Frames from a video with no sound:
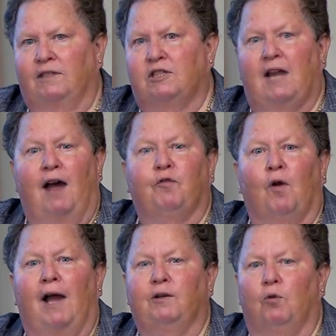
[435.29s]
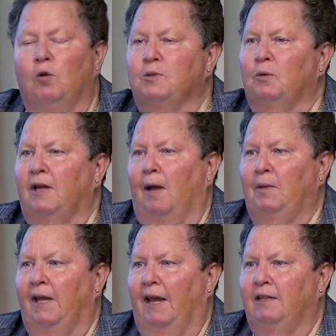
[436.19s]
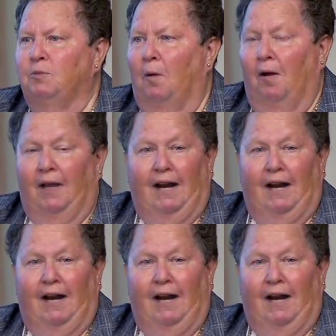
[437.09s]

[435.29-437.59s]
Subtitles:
staff ride groups would come to Gettysburg,